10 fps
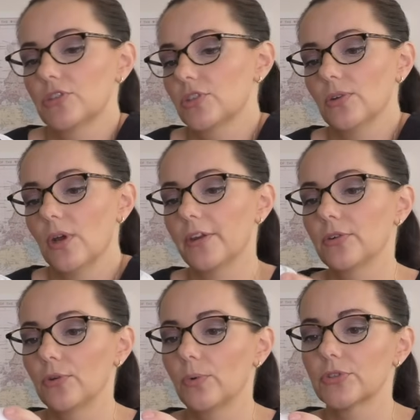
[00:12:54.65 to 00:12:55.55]
So I don't
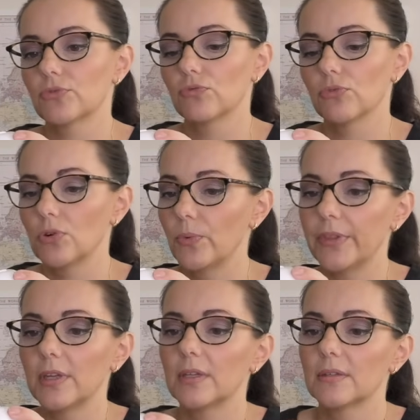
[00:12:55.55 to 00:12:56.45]
know what's wrong with
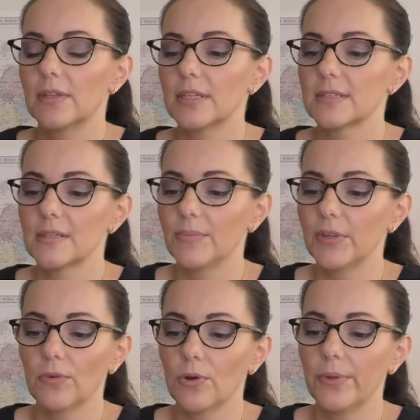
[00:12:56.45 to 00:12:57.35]
it. There's
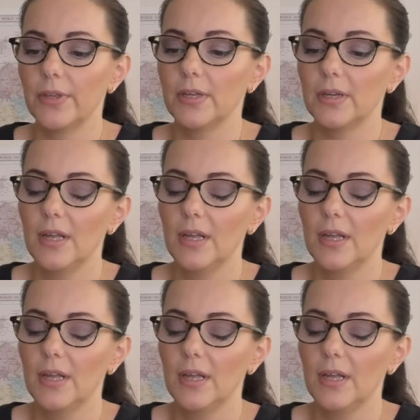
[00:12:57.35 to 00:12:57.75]
something wrong with it.